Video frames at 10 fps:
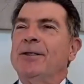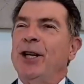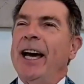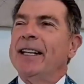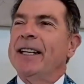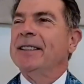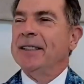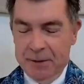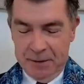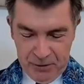
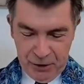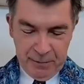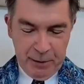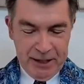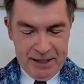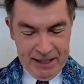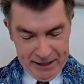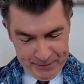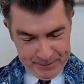ChatGPT.